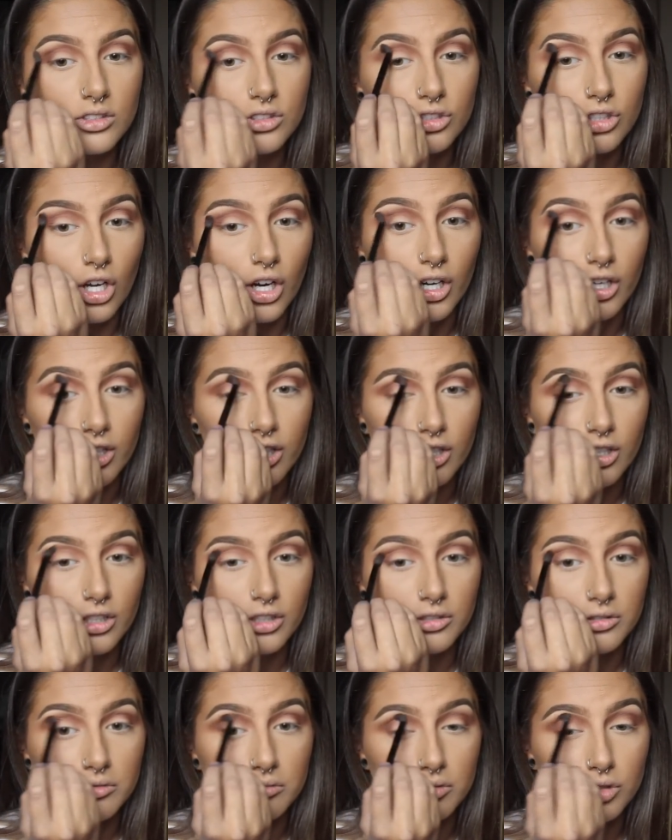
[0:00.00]
dark
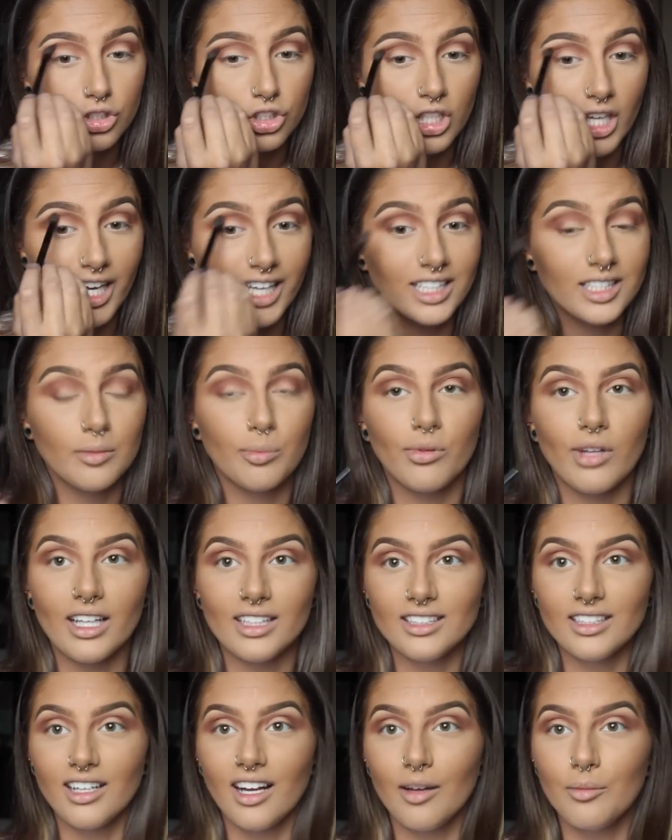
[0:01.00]
shades
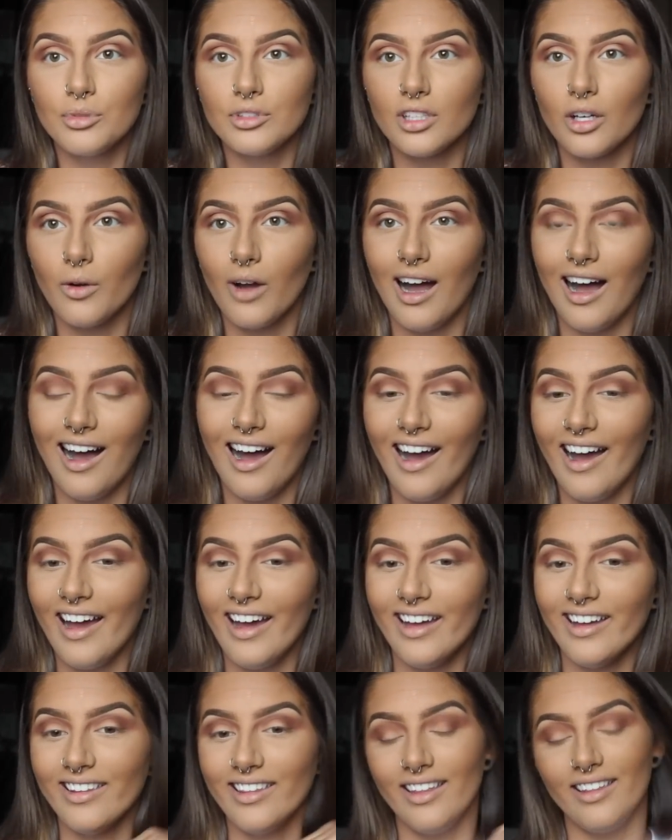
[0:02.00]
blended up so
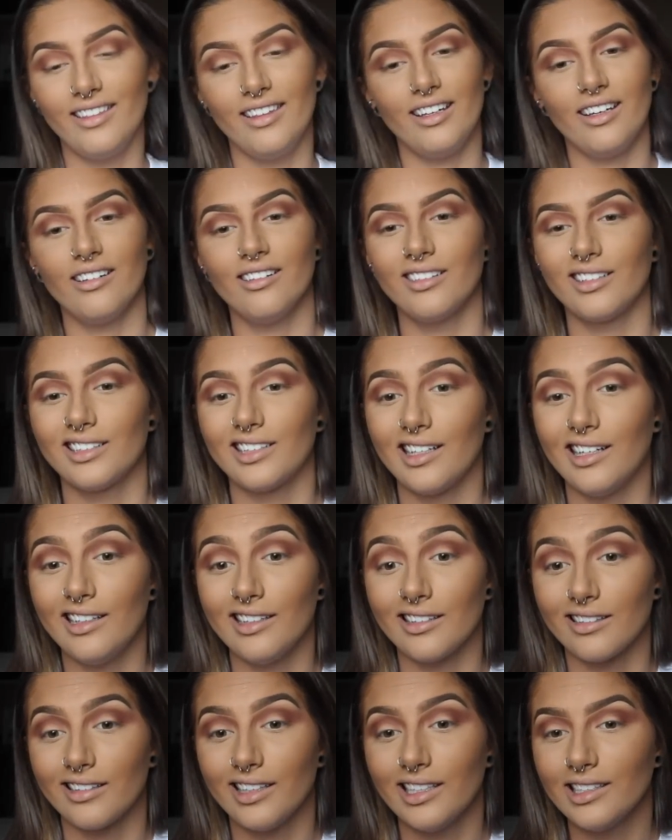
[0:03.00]
high. They think it looks
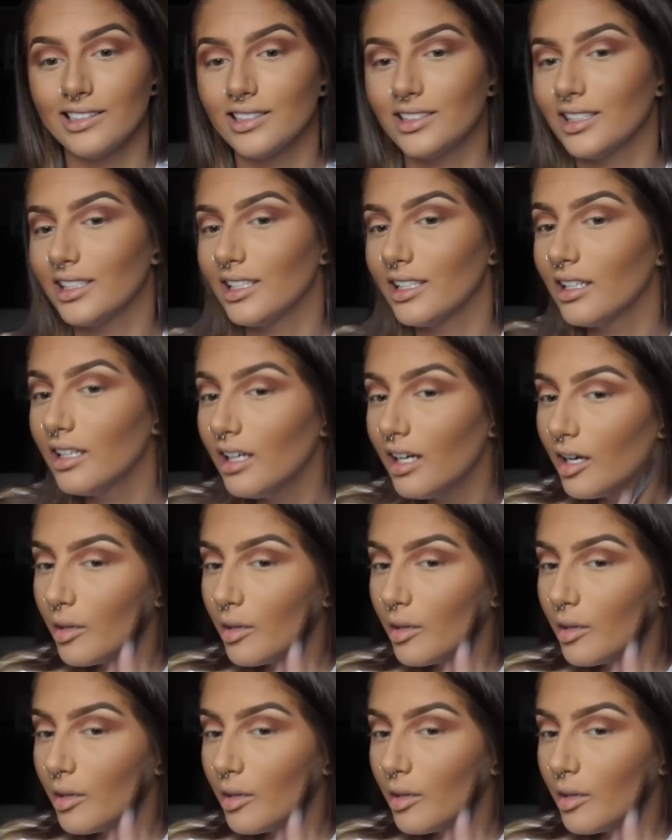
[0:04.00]
kind of crazy.